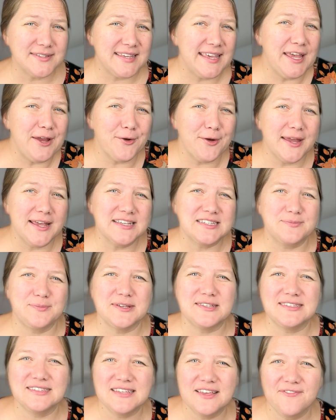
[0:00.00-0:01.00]
hearing
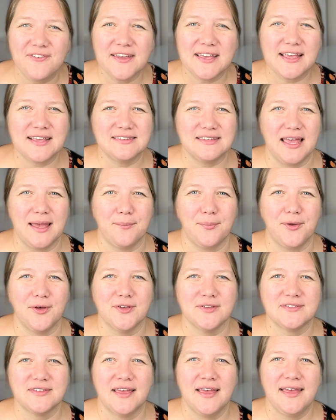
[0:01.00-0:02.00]
specific
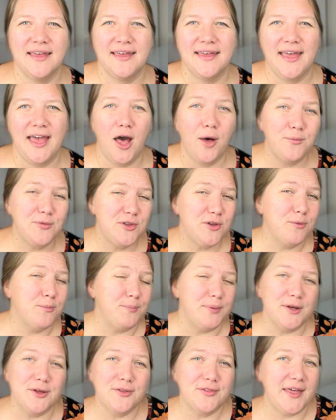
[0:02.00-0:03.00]
examples helps you
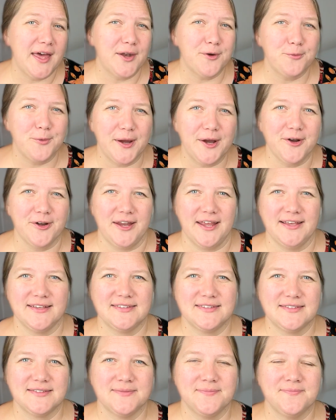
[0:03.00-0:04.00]
build that
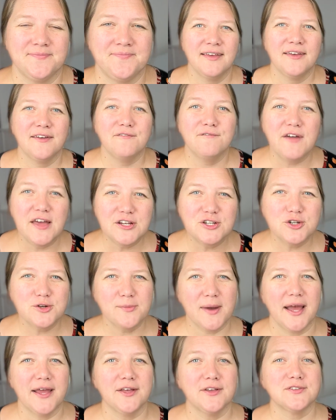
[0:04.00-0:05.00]
awareness. Venture
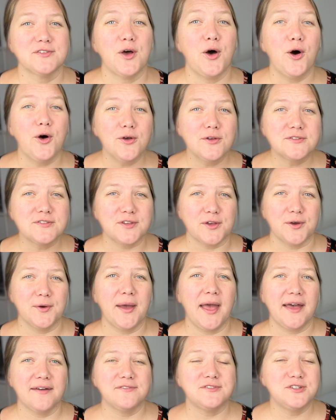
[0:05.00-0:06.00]
Miles also
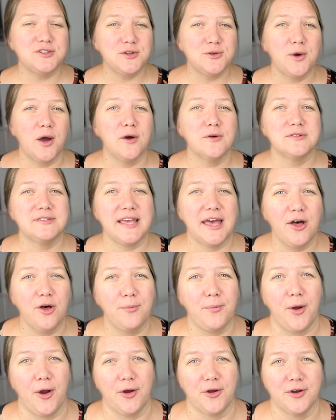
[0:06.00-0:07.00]
have 2 hotel
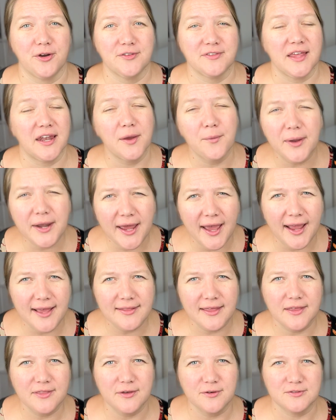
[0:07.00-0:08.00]
partners, and I want to
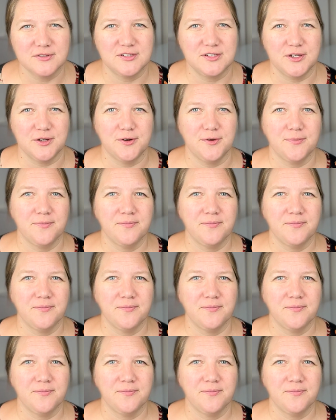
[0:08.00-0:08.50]
highlight those too.